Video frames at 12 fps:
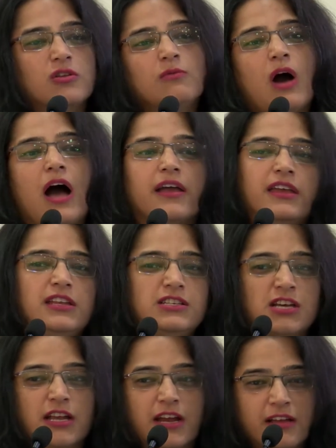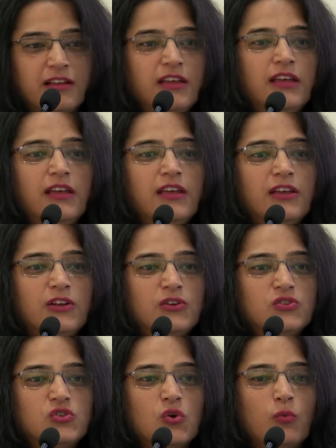to aage nahi ja you know
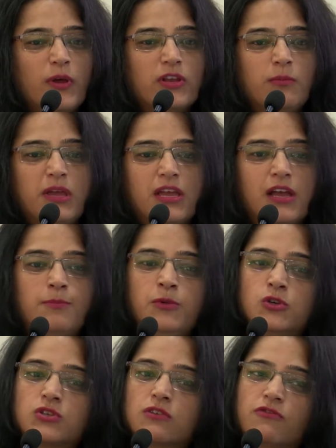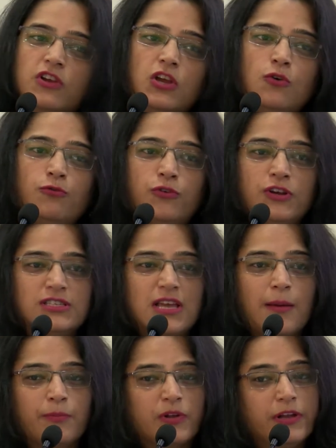so when you're making a music video for
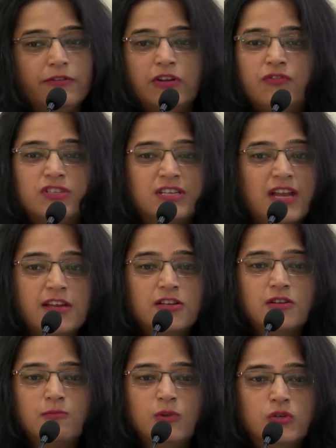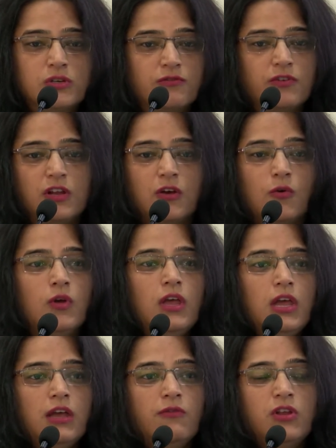example even if it's an edited music video
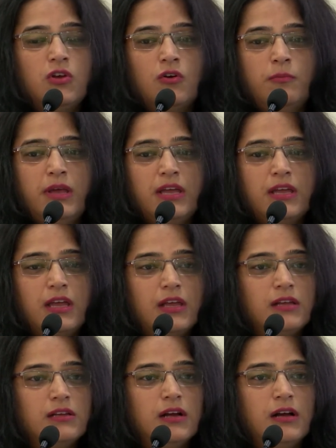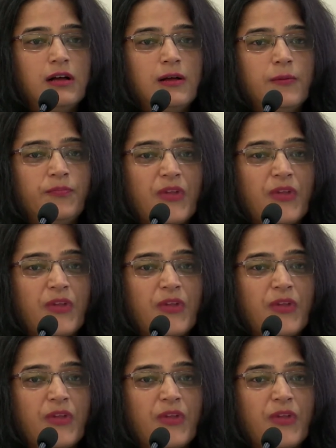when you're making um,